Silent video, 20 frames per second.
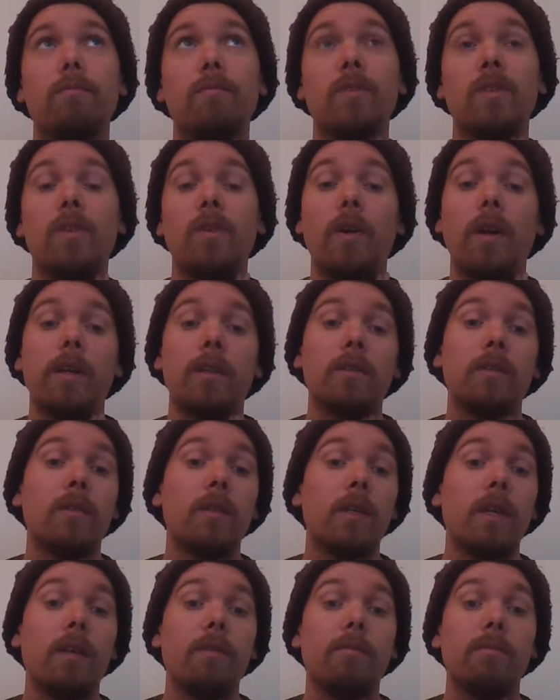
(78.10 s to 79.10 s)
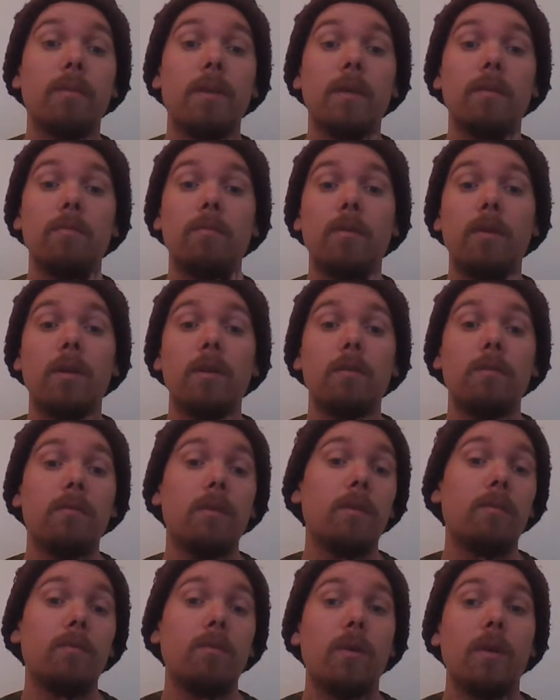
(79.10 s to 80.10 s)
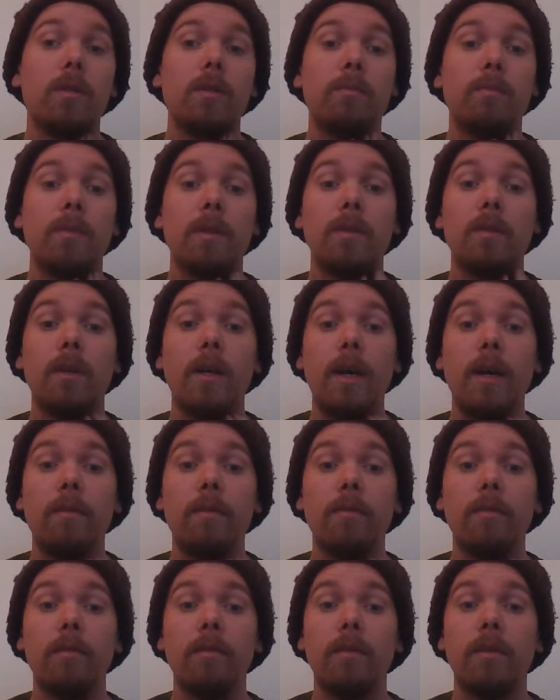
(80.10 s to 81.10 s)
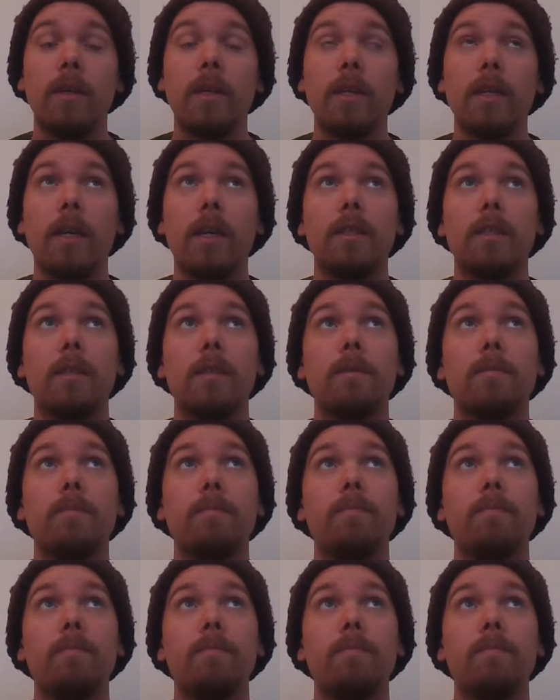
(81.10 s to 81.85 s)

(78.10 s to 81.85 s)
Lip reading: trying to give me what it wants me to have, I guess.